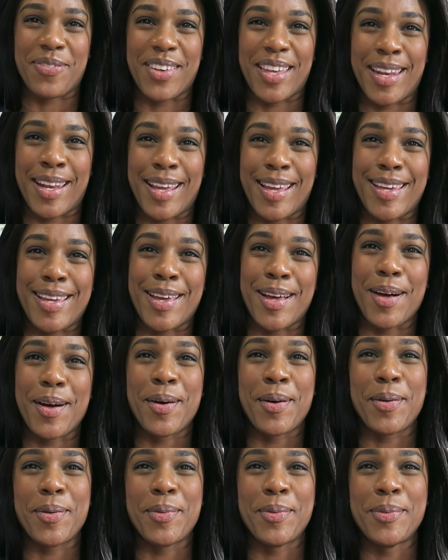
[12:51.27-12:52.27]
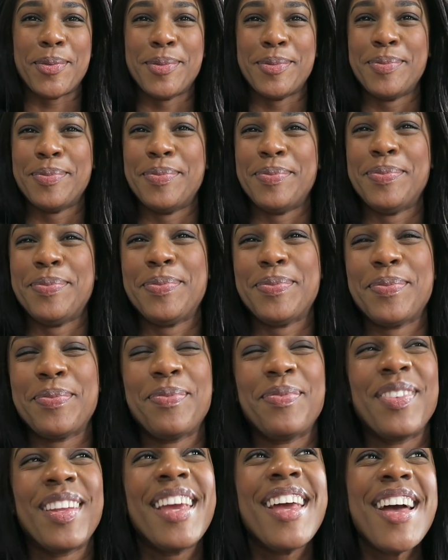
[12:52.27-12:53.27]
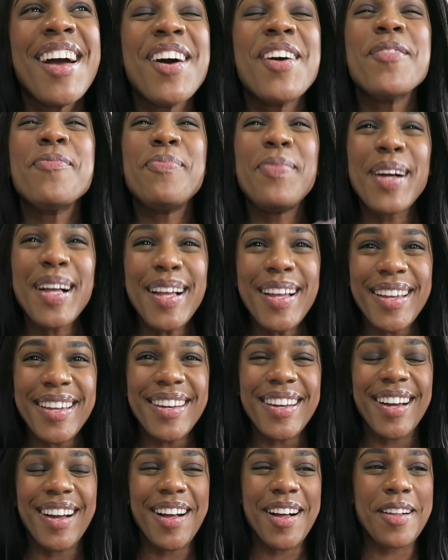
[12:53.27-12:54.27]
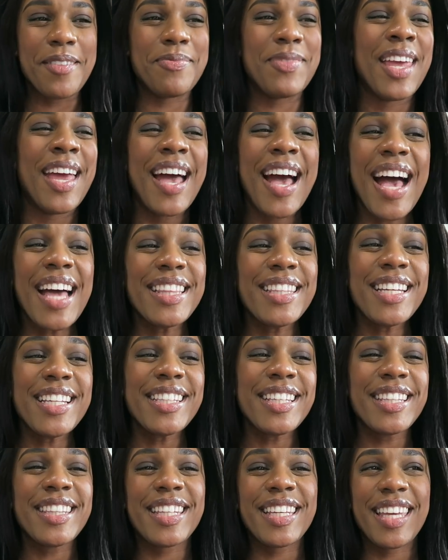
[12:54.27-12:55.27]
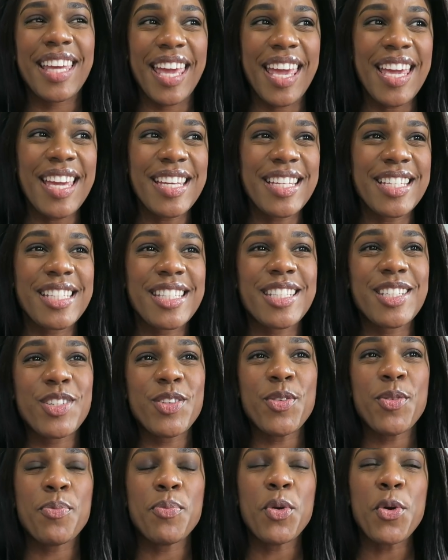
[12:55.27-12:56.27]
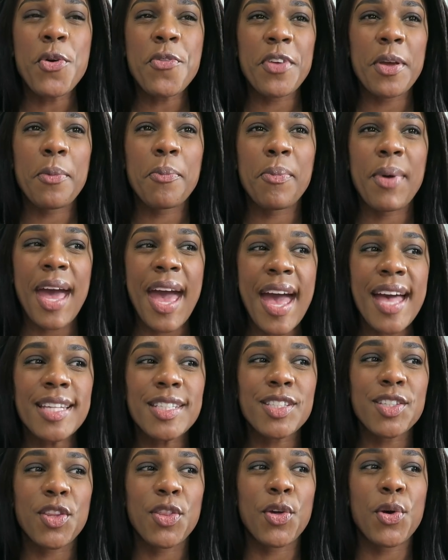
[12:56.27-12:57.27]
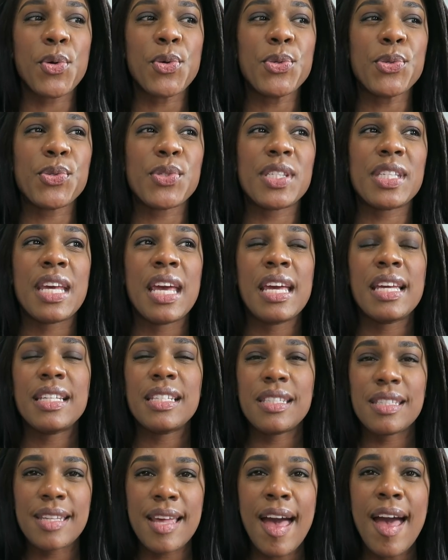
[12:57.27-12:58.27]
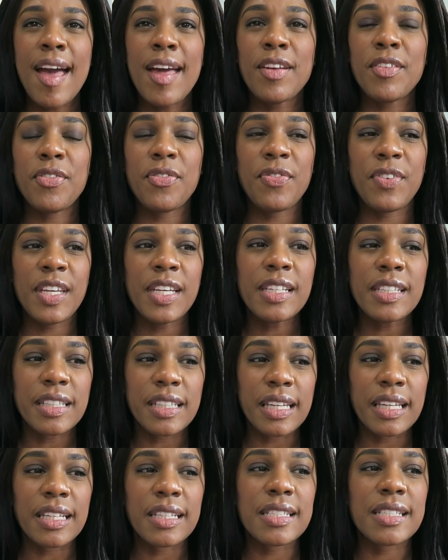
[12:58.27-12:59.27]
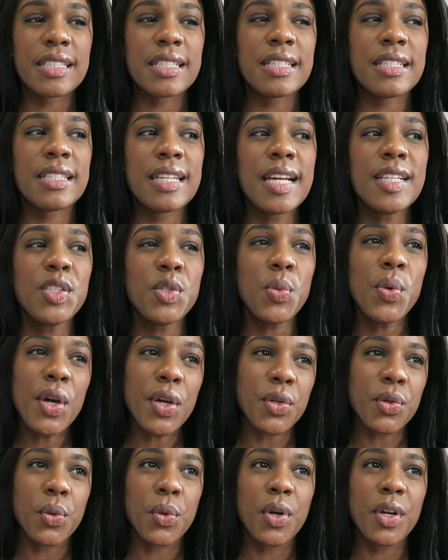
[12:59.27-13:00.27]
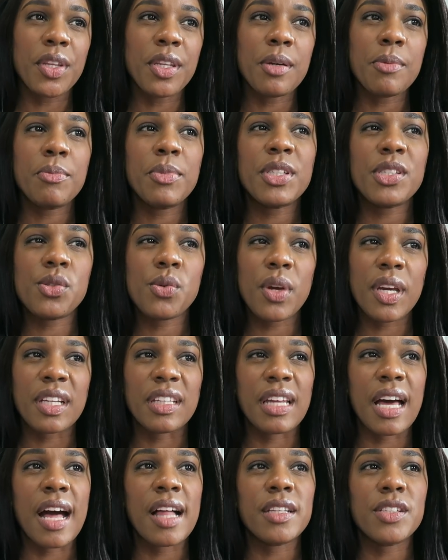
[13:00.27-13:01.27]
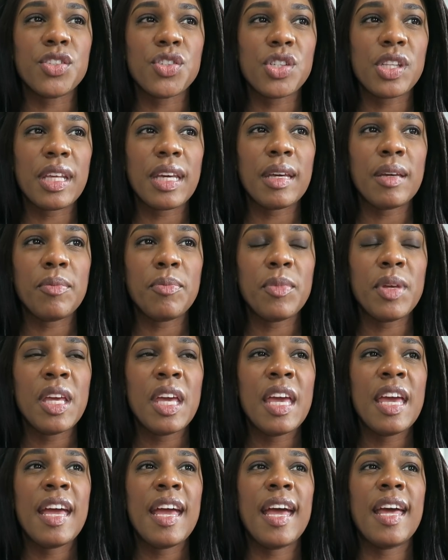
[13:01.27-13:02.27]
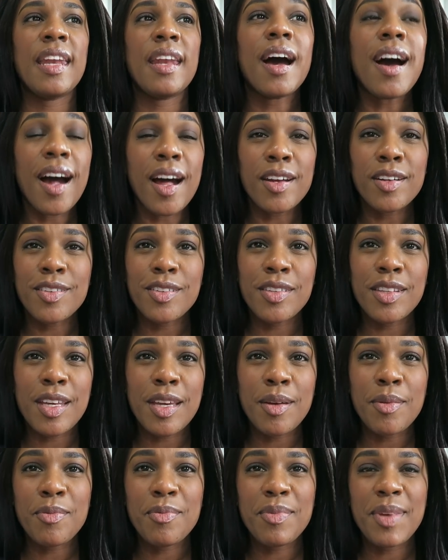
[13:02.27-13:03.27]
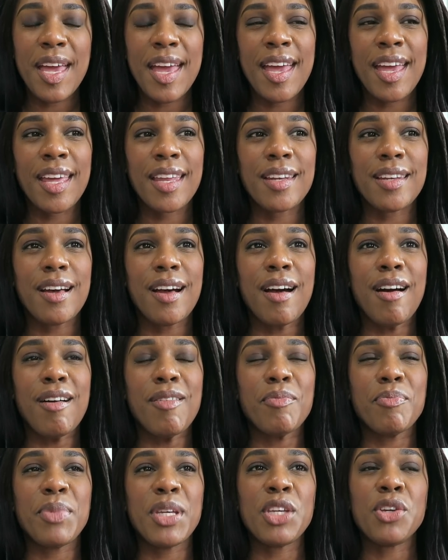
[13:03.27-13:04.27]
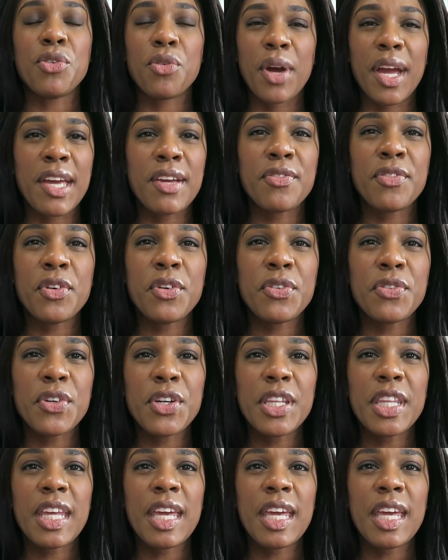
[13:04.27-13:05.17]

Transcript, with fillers: video but um, I think that the key to moving past those sad feelings is not to ignore them, but to acknowledge them and honor them and um, be grateful for